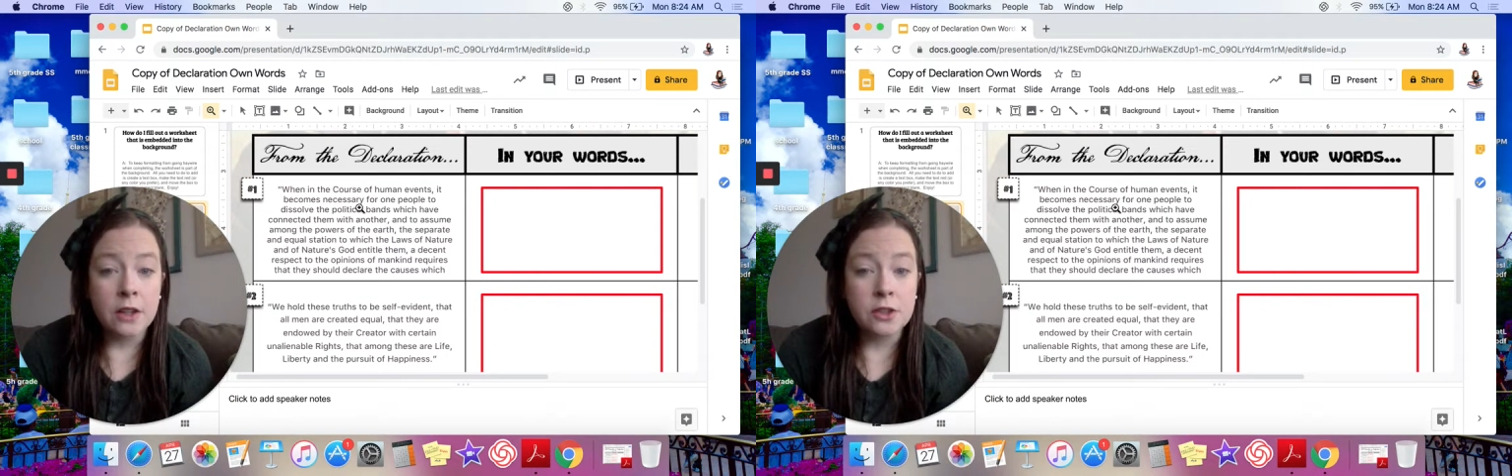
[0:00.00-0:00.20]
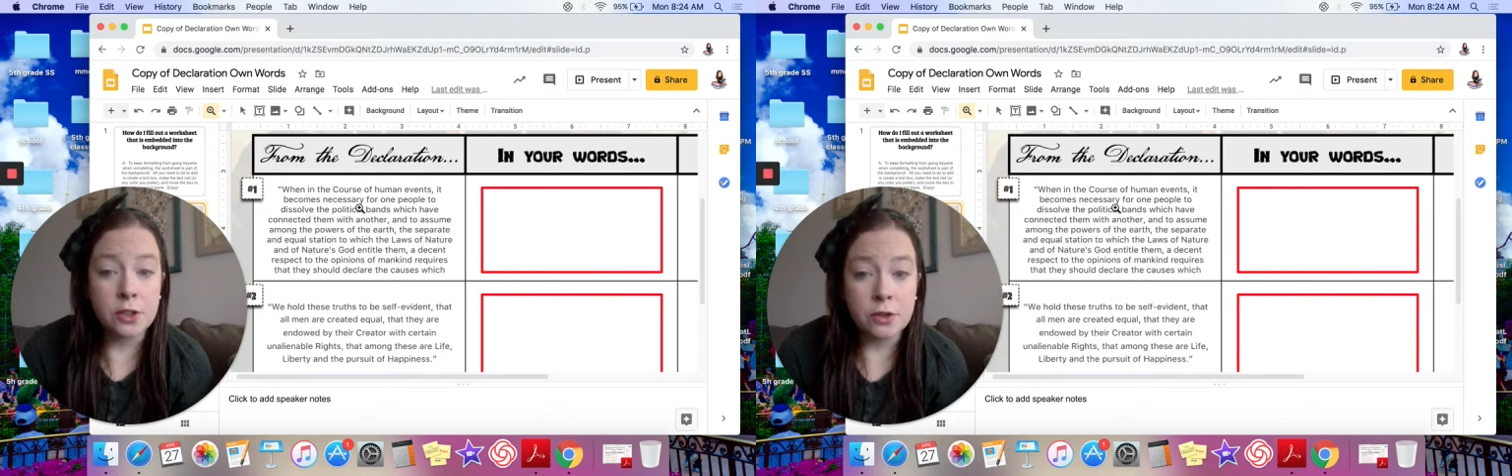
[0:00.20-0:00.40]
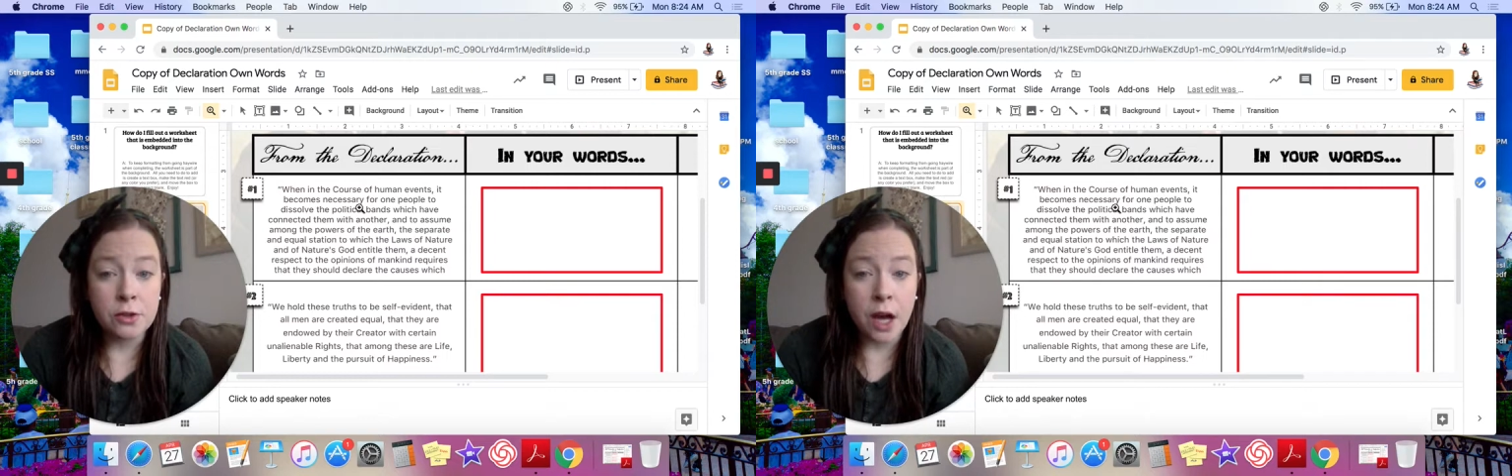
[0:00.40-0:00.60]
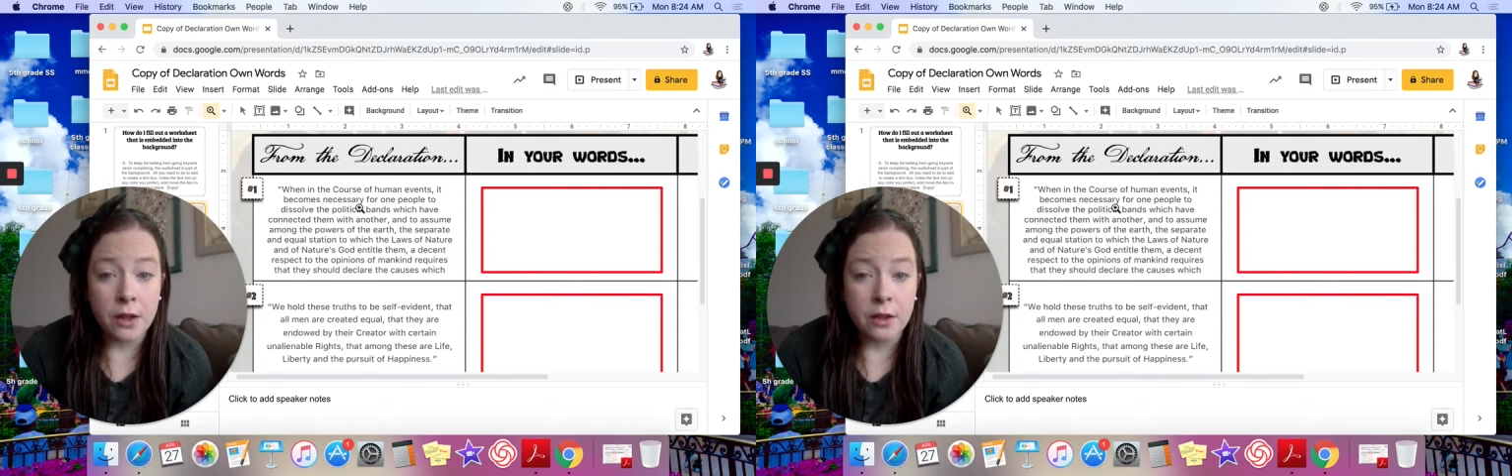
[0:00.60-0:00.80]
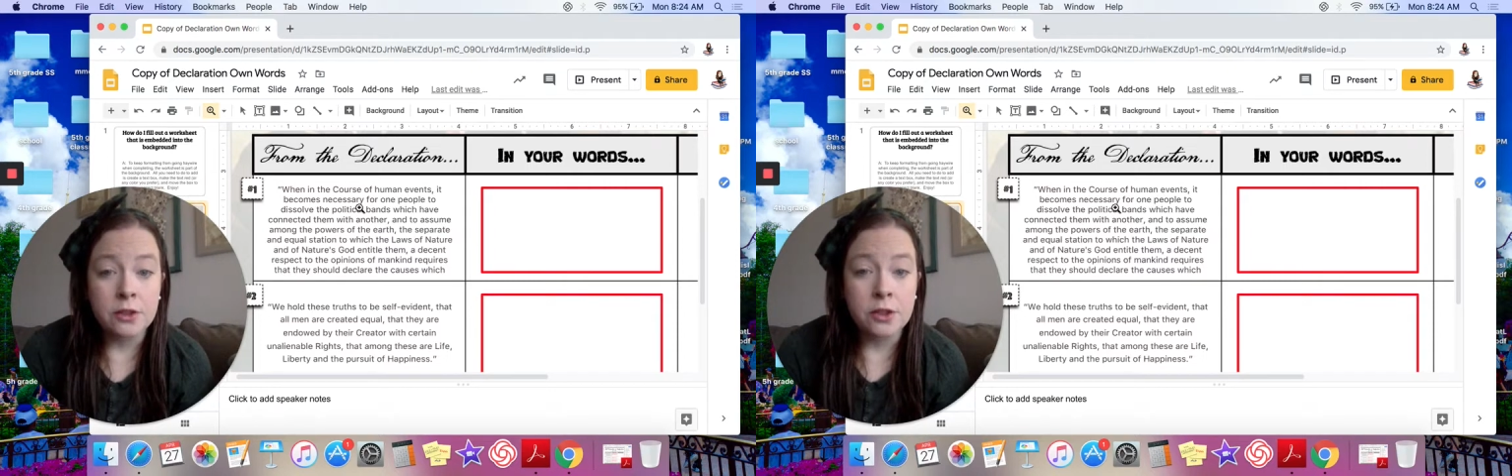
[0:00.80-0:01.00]
to
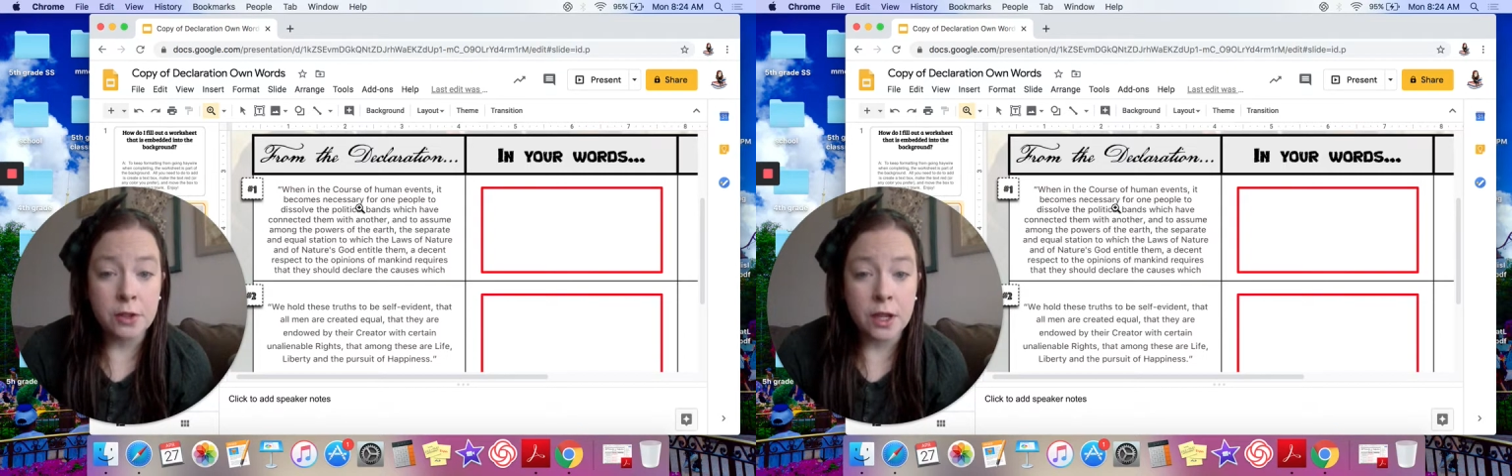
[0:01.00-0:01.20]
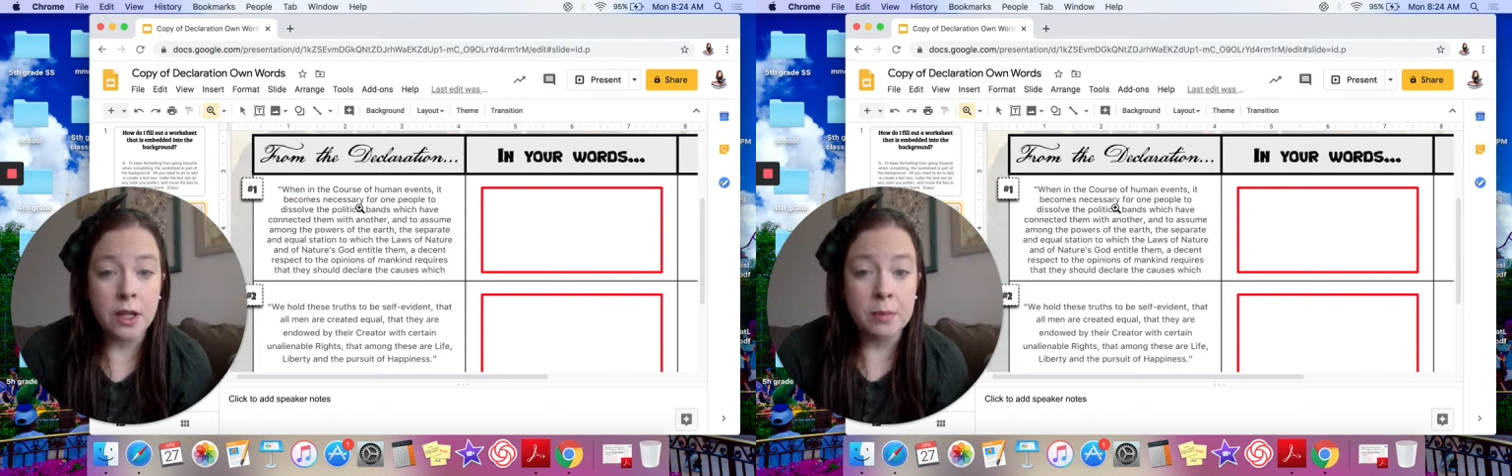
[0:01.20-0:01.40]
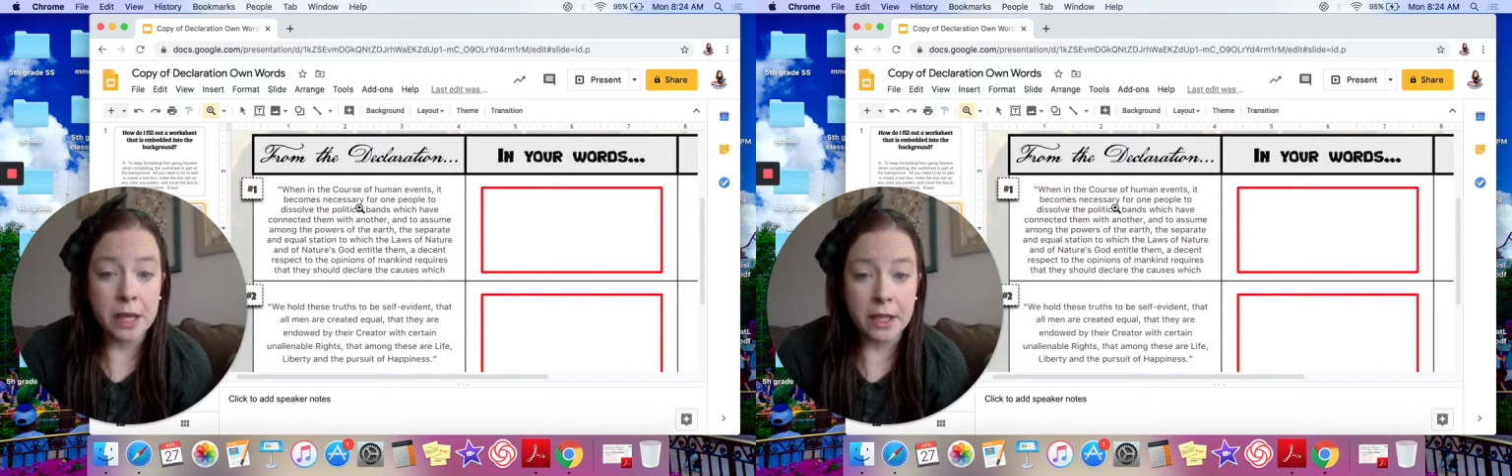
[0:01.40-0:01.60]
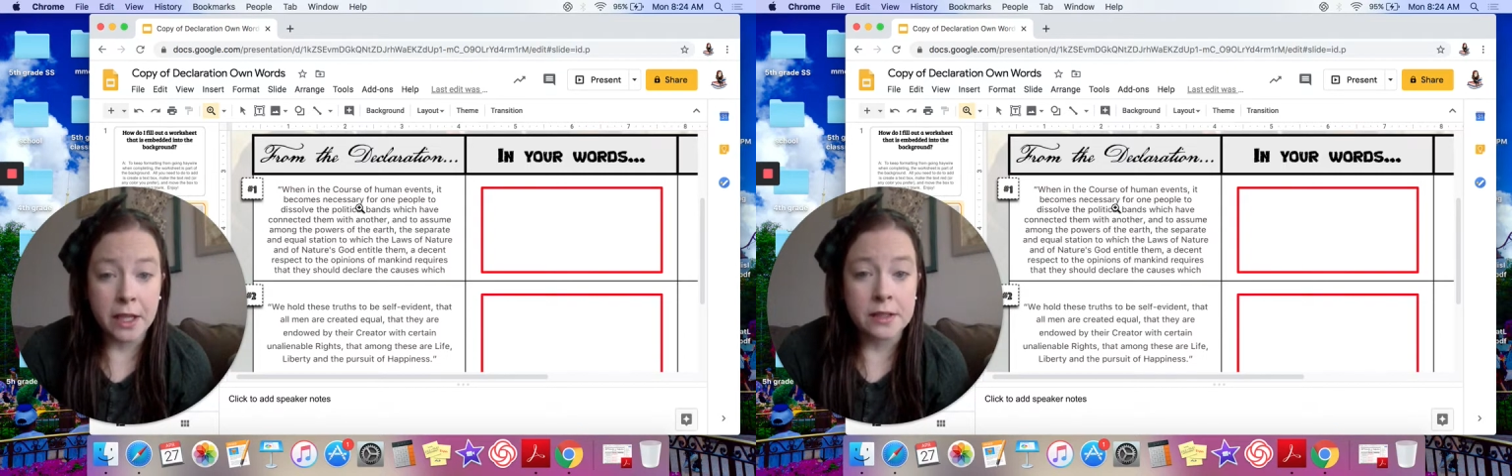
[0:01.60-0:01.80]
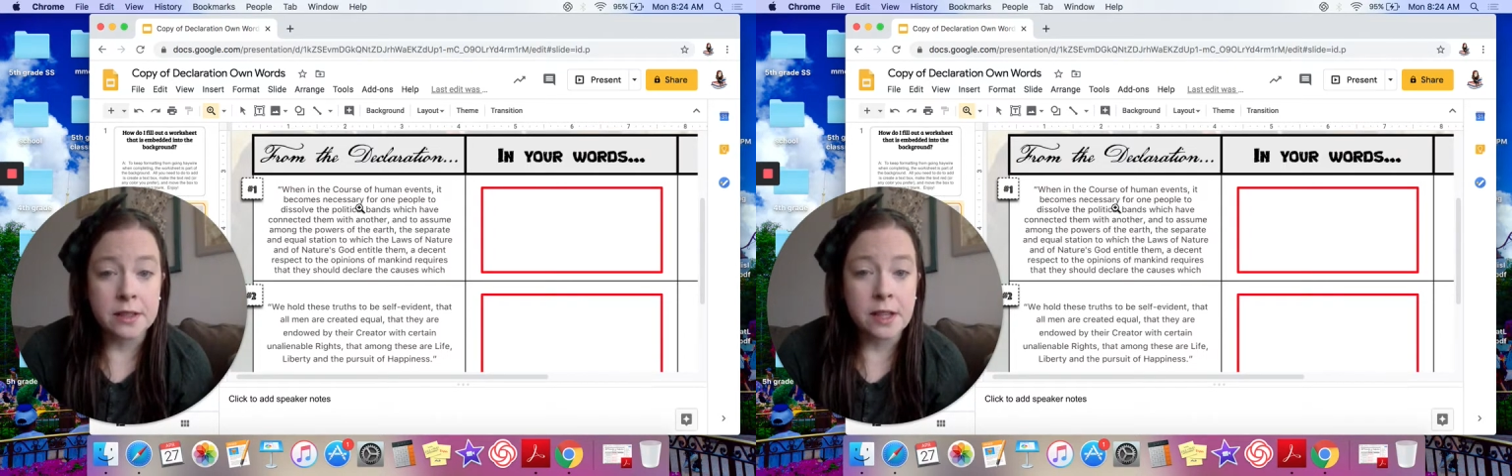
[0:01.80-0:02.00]
the opinions